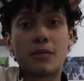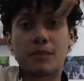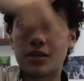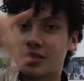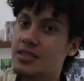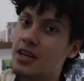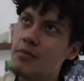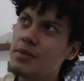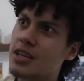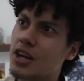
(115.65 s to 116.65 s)
and please tell
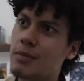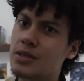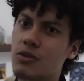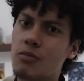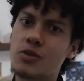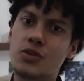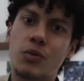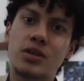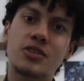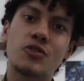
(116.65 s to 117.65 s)
me in the comments or me some
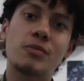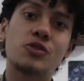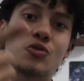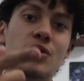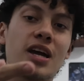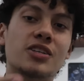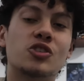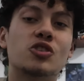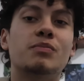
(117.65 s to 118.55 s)
you want me to react on.